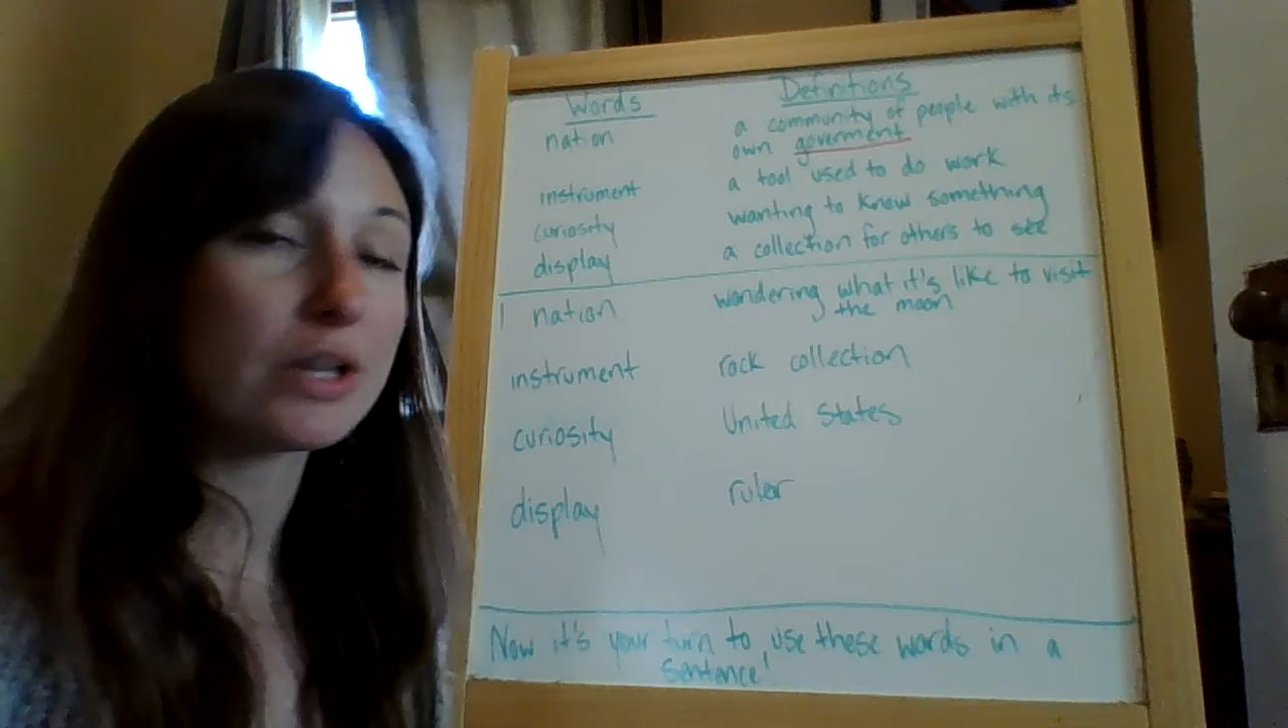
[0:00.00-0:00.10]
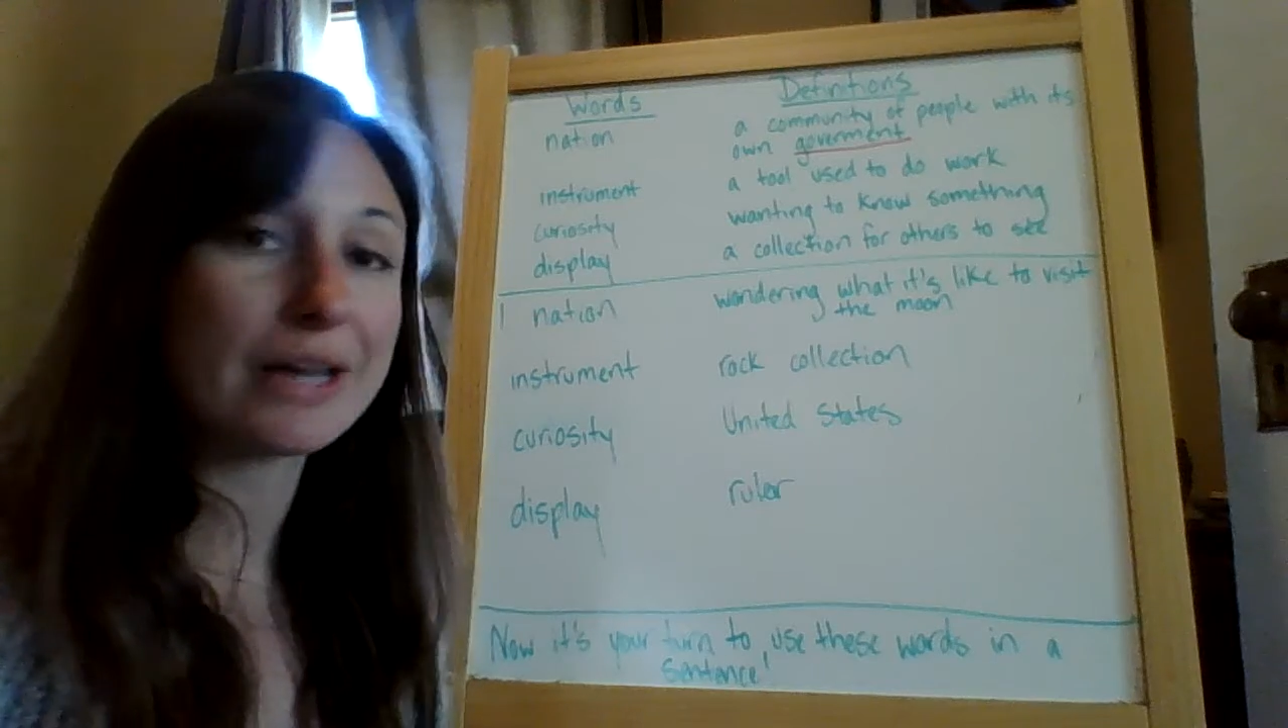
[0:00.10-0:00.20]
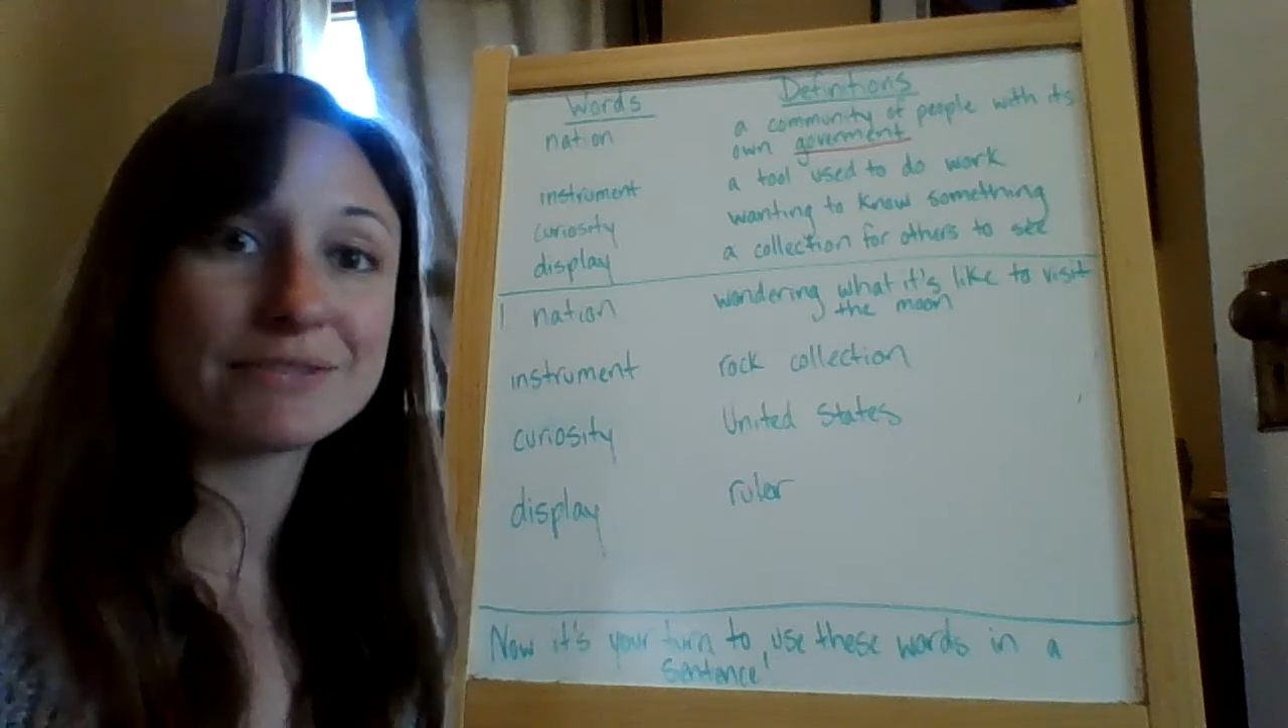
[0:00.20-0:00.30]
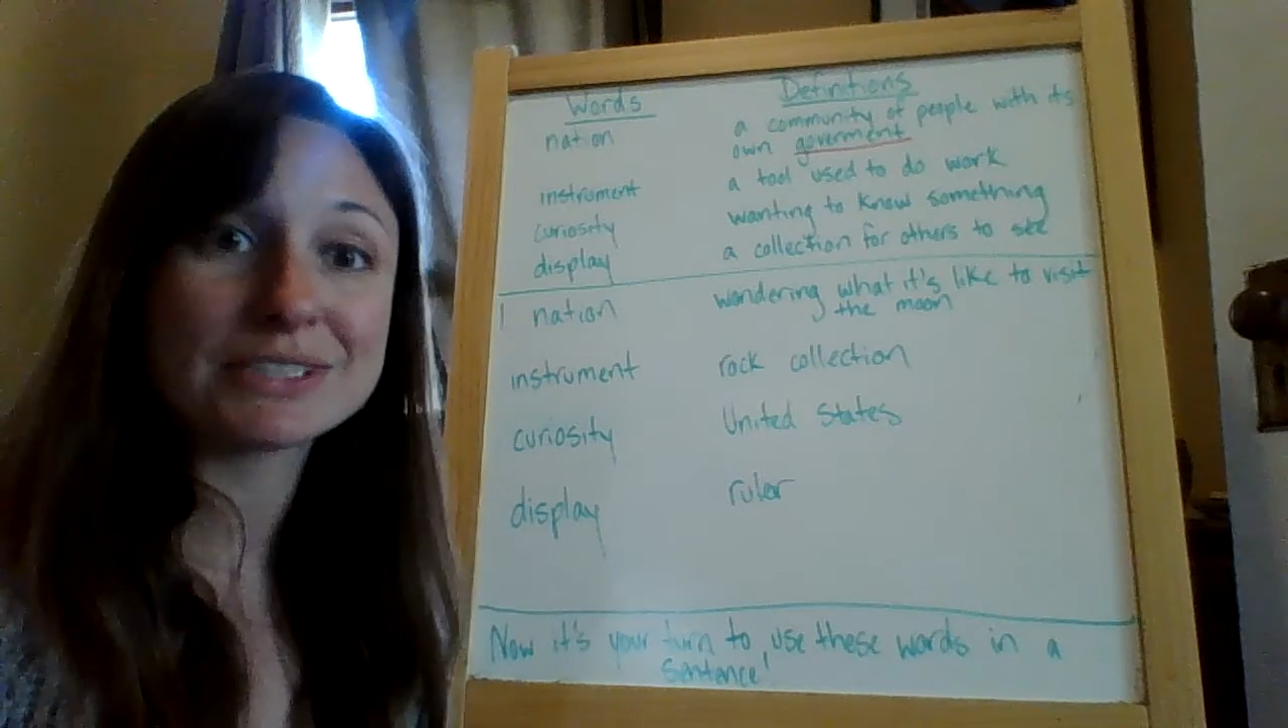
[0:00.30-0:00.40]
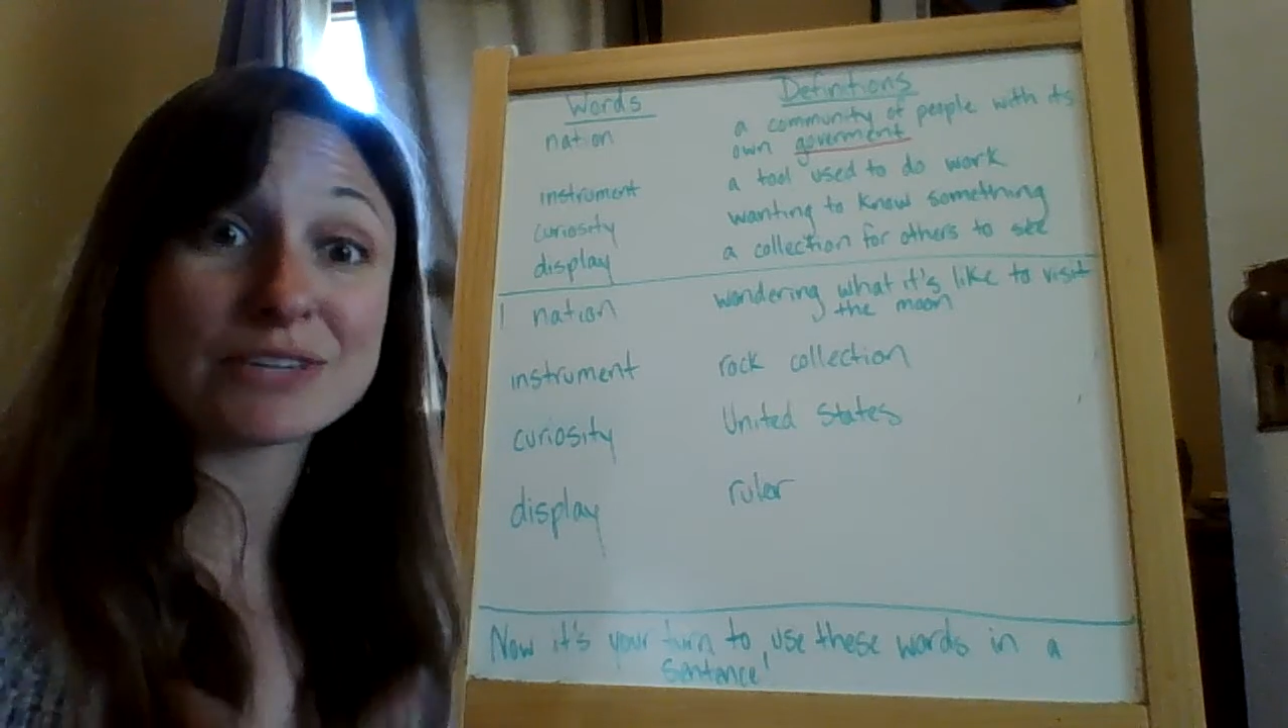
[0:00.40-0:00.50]

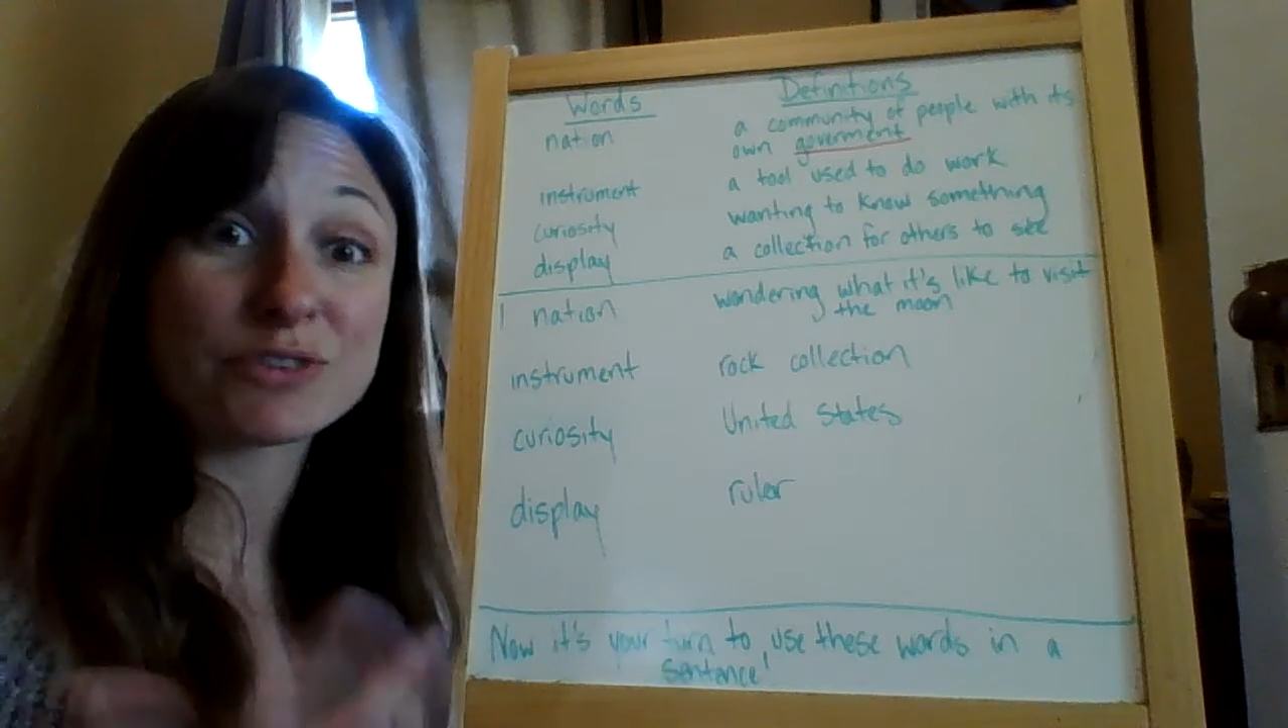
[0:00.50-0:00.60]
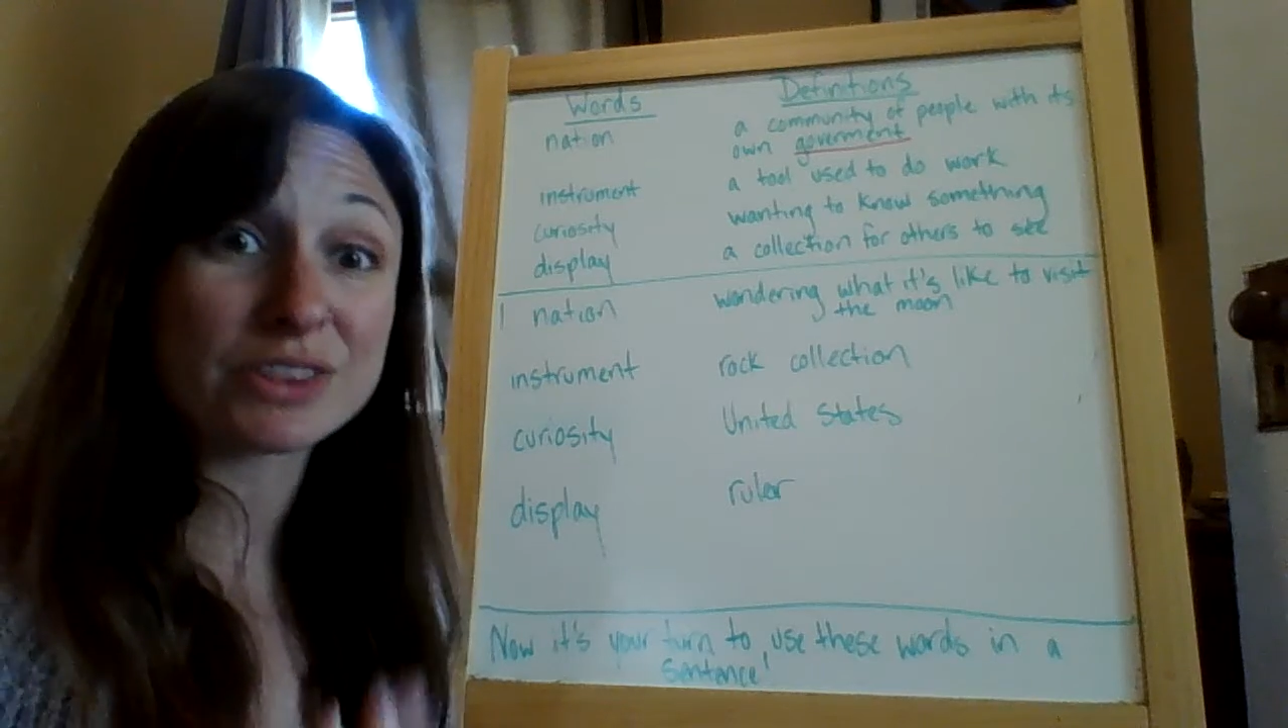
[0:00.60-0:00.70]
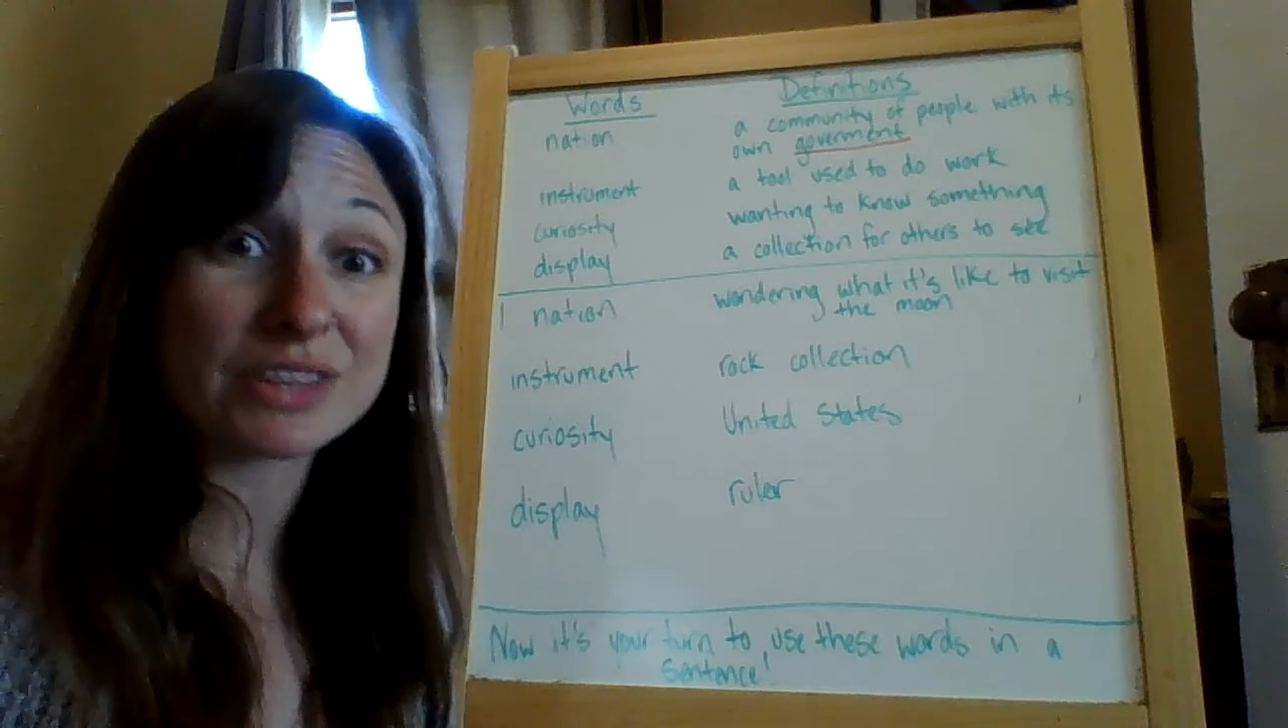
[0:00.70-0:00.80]
have different